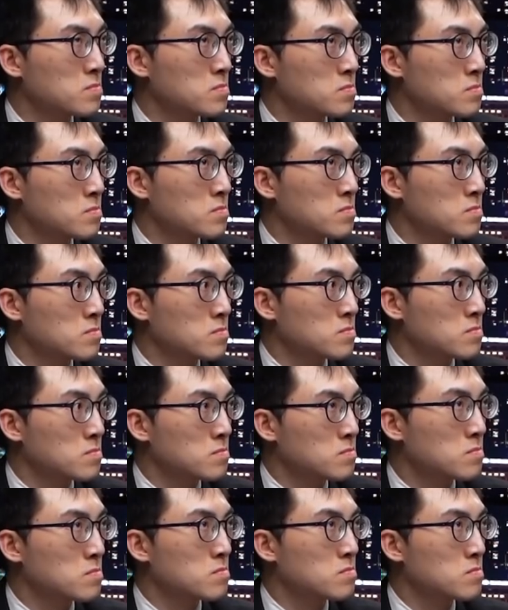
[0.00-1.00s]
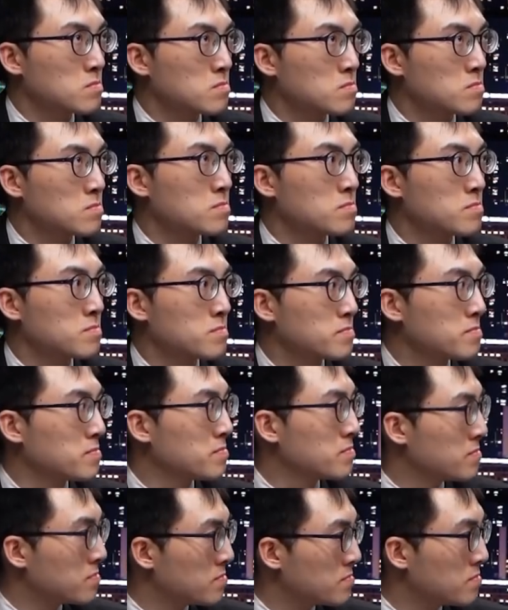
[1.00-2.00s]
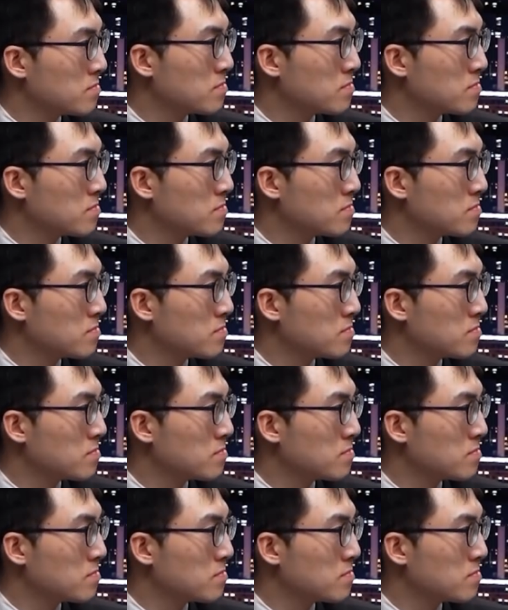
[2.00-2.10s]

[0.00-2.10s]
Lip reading: The person shown says nothing.